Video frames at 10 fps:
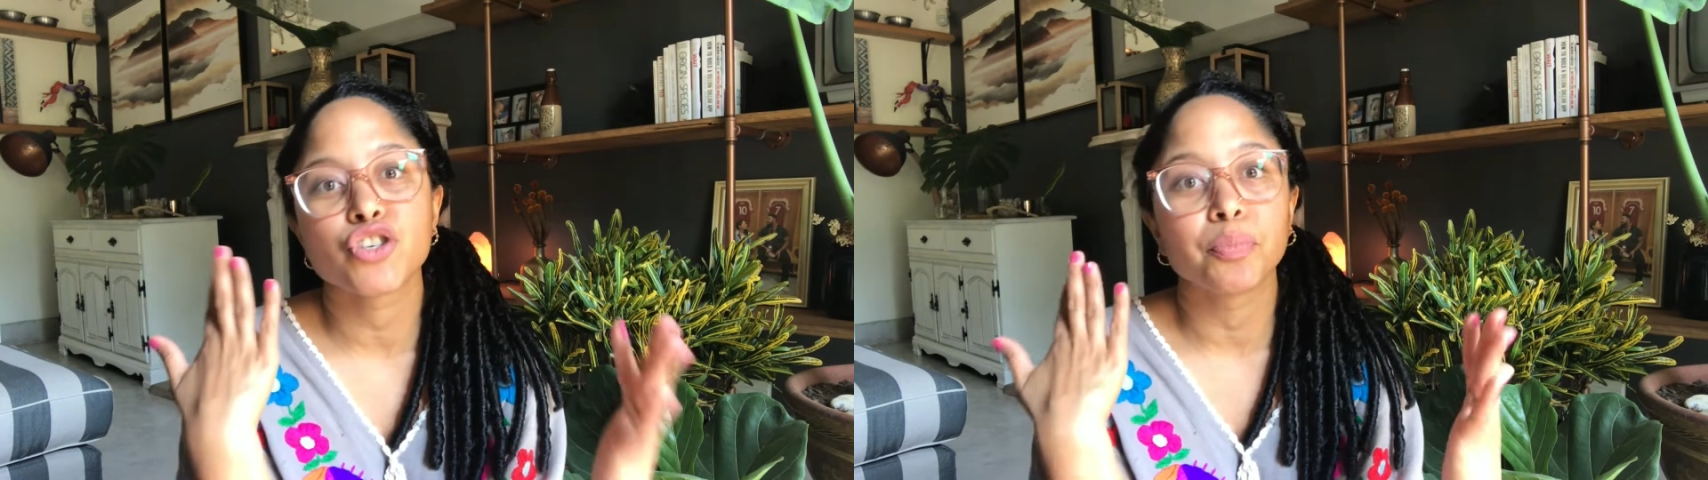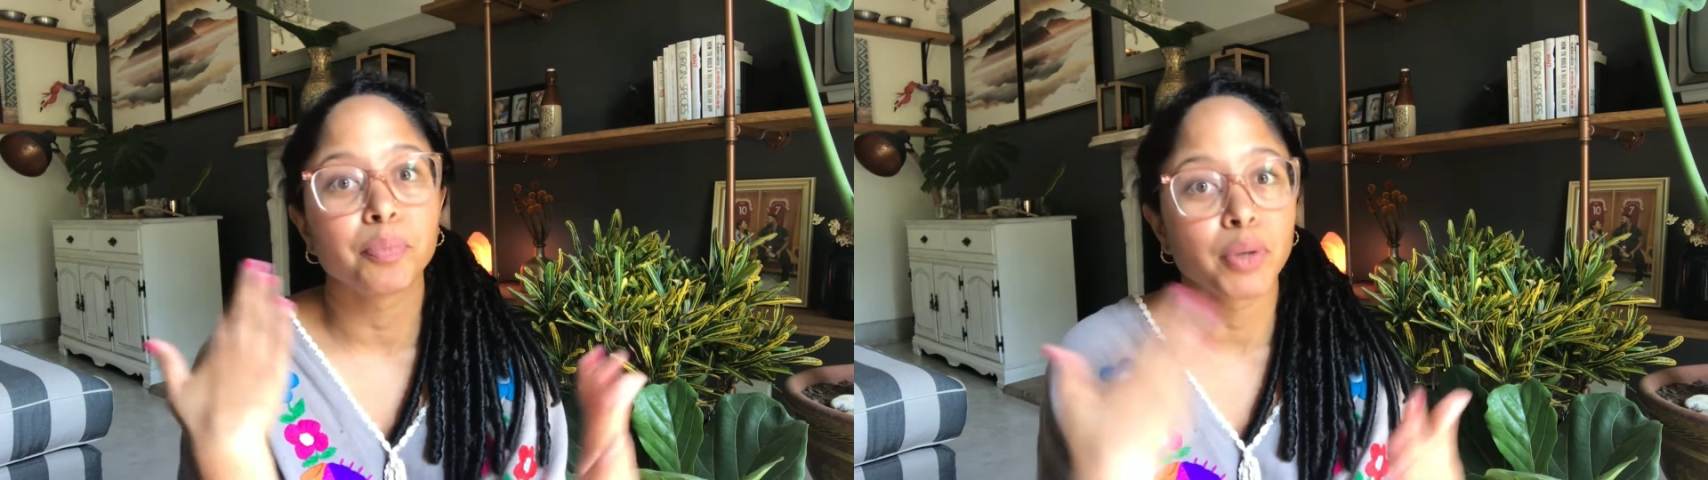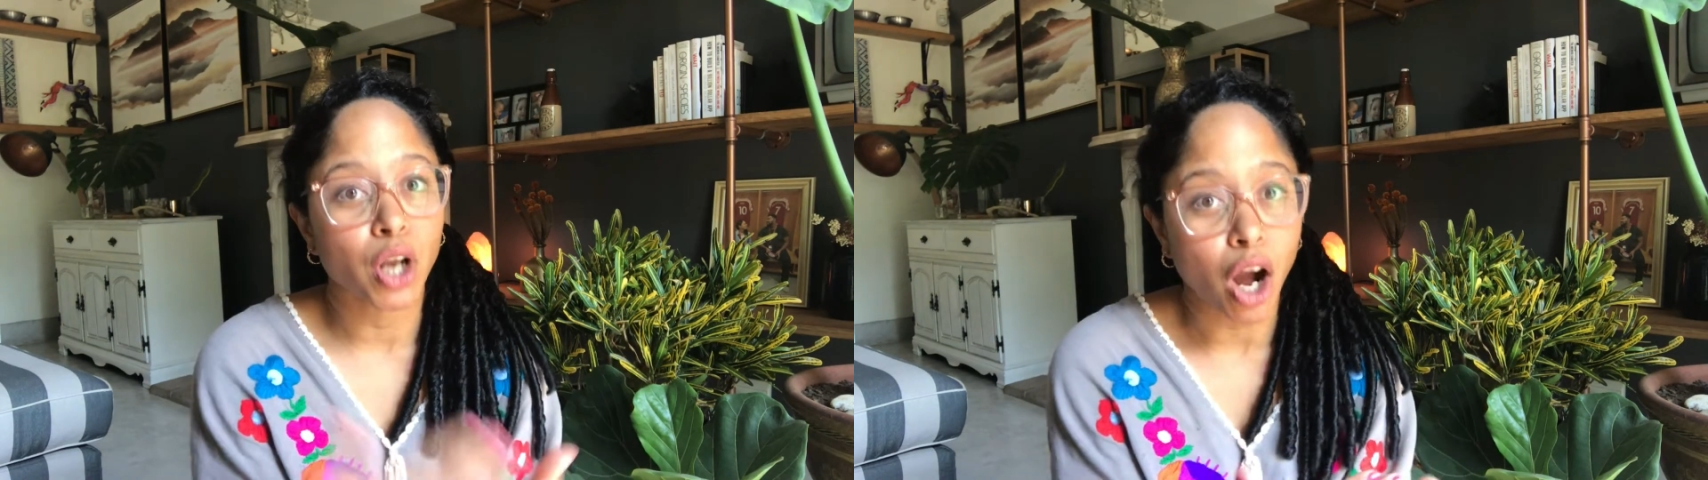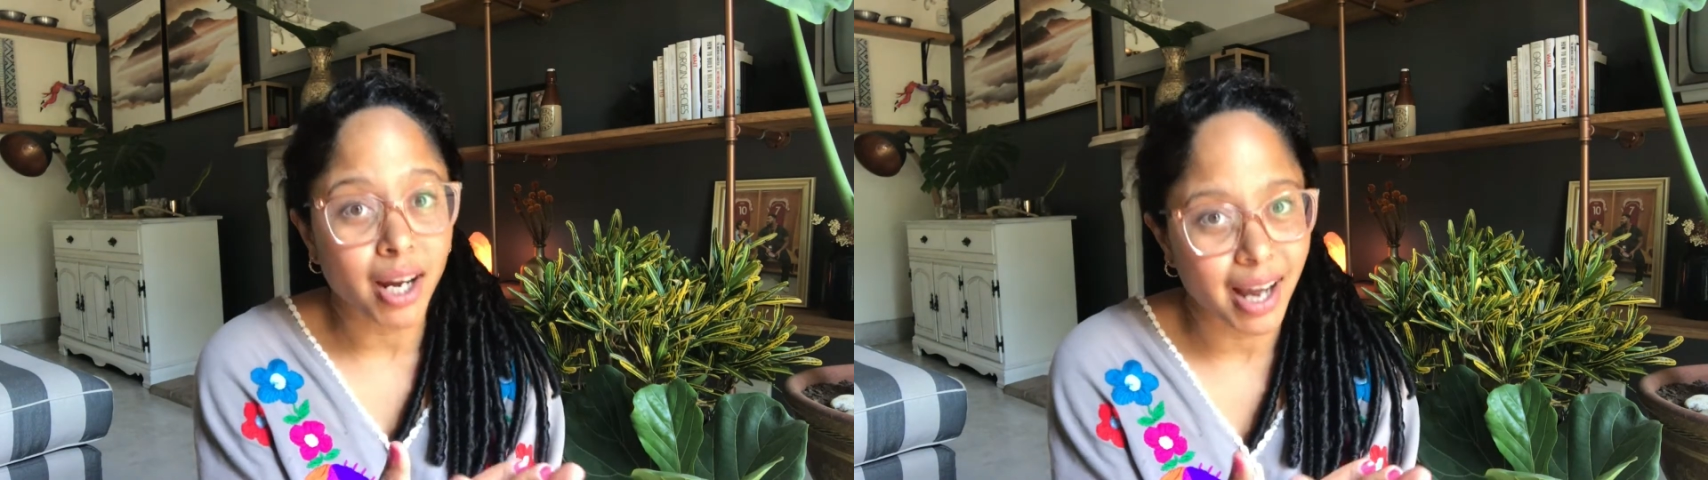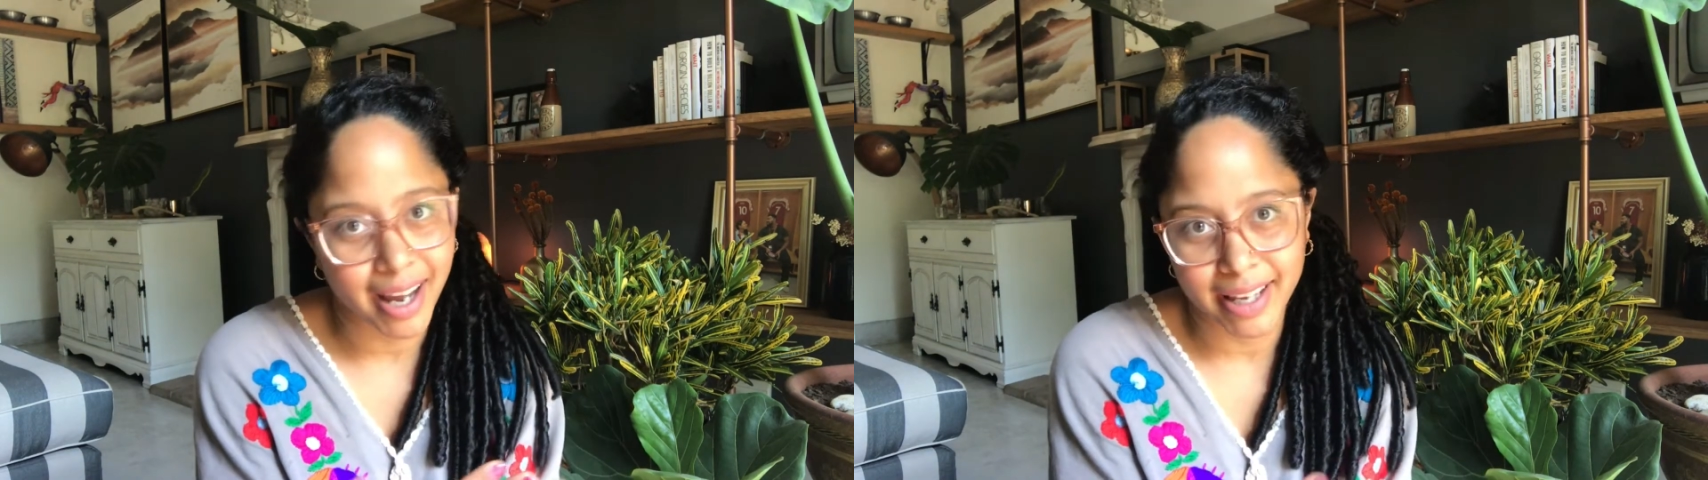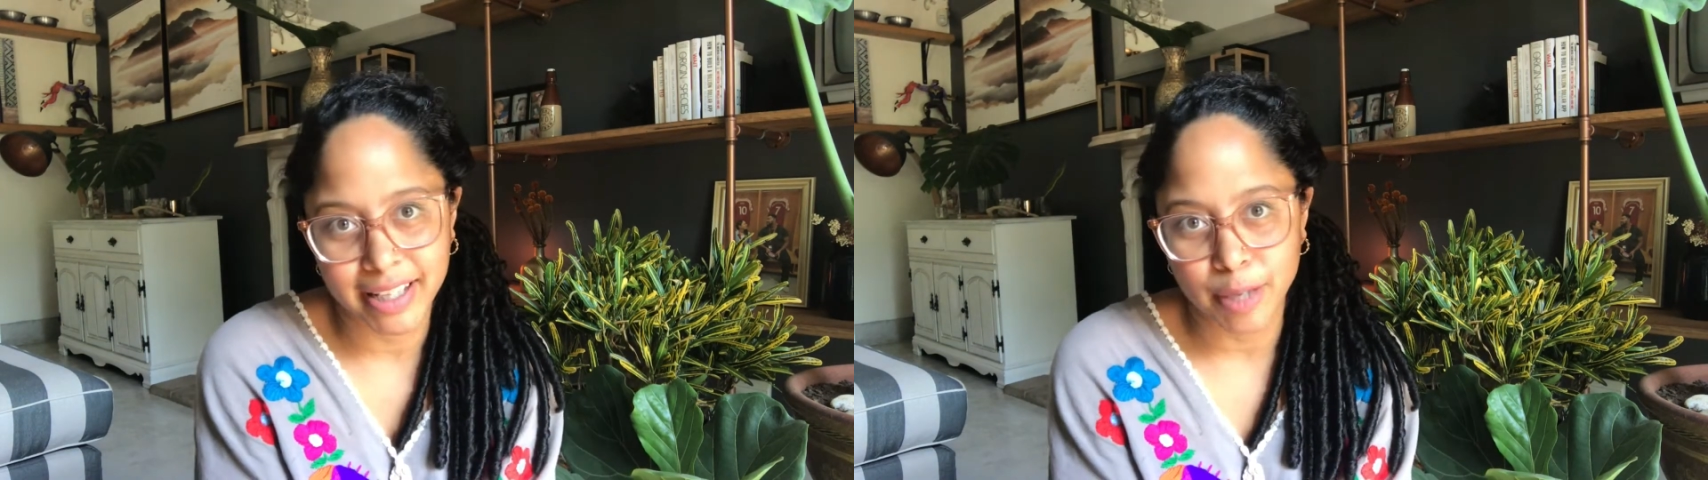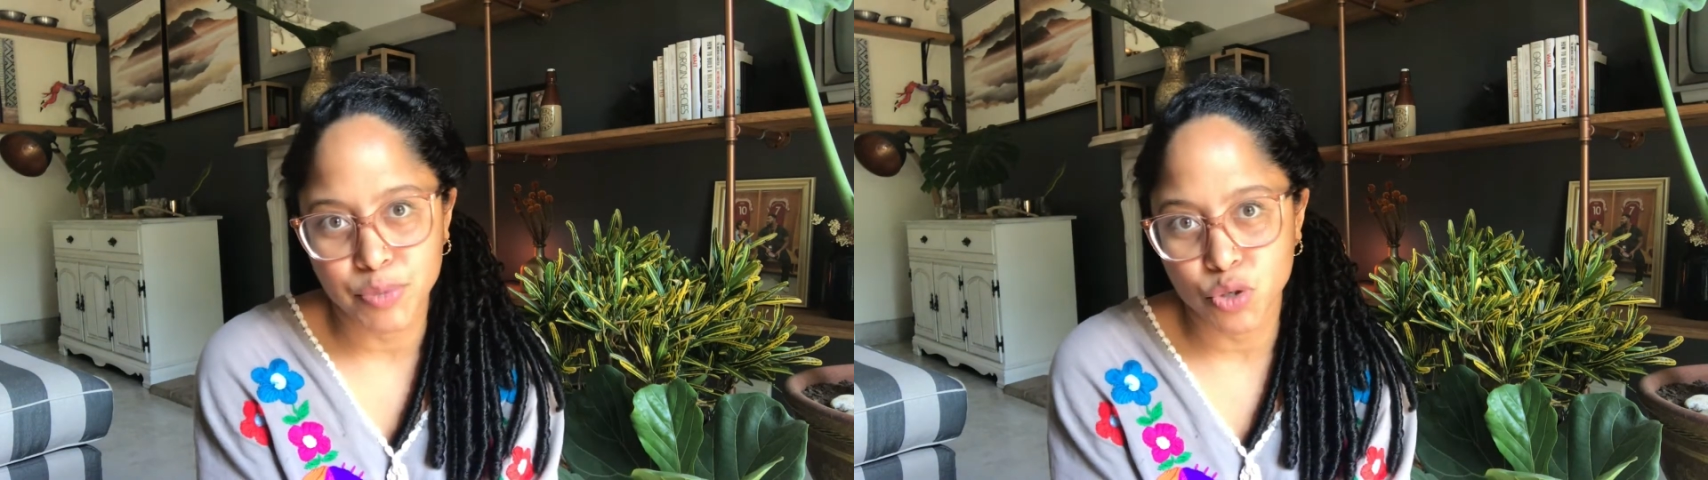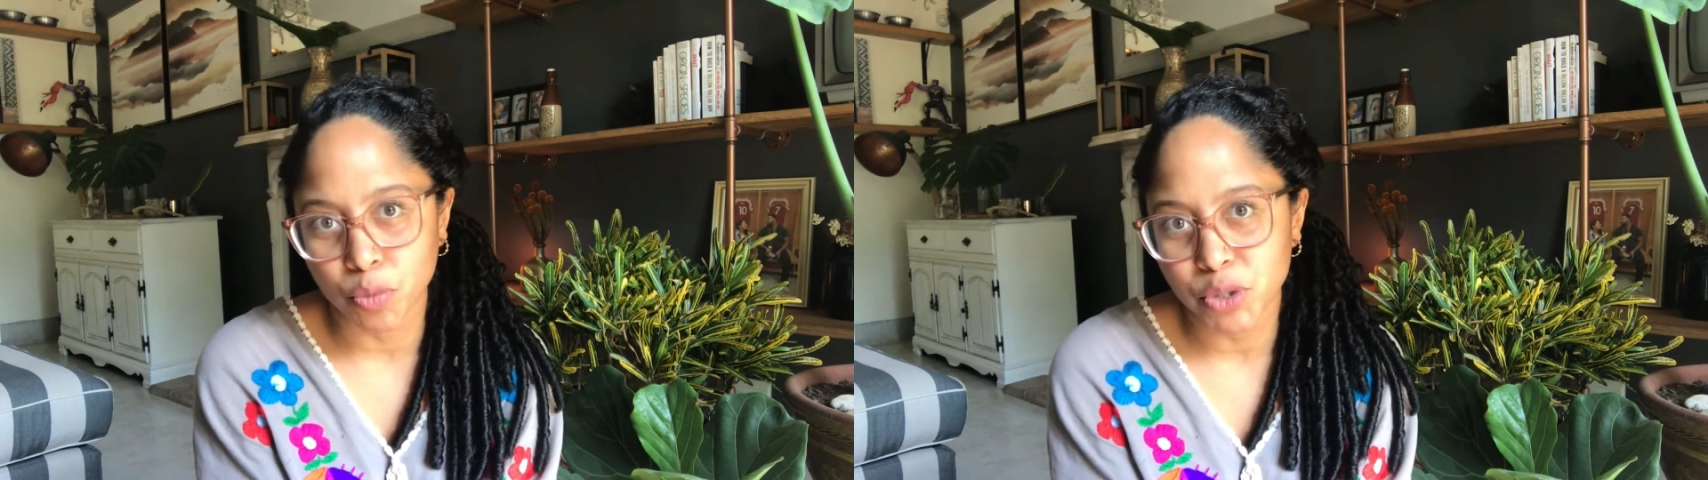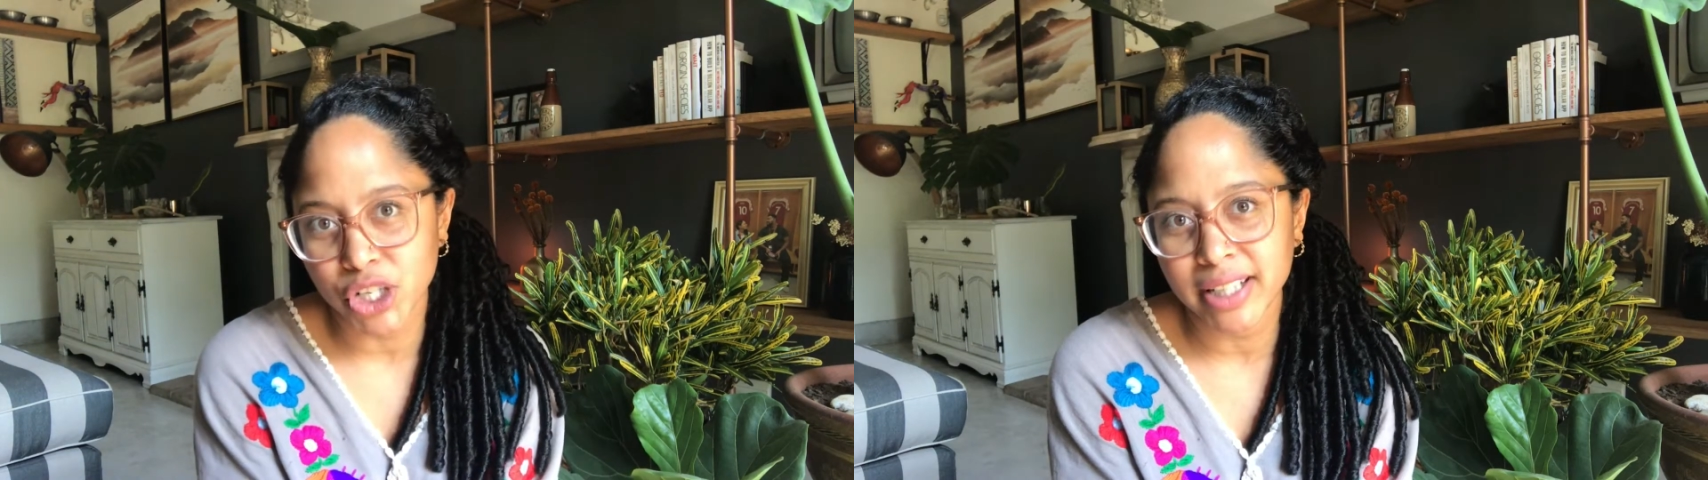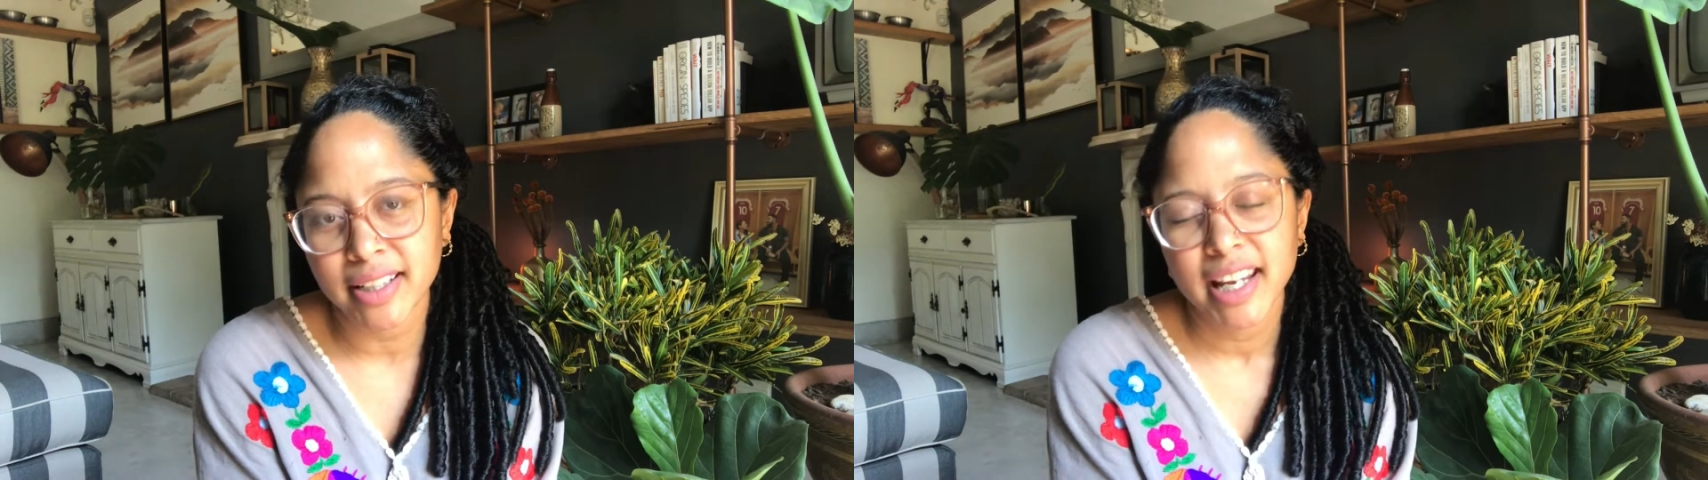to block iron absorption.